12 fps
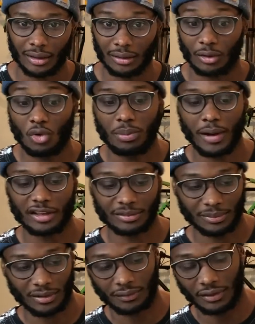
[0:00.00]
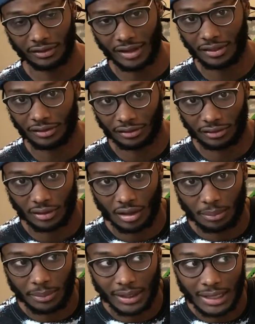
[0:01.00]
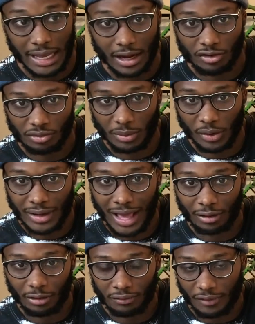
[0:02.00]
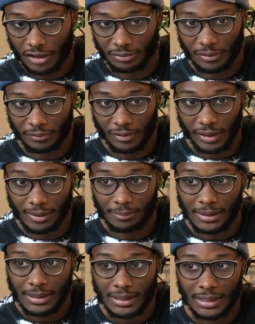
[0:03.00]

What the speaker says: Uber has specifically said this is going to be an $800 million investment for them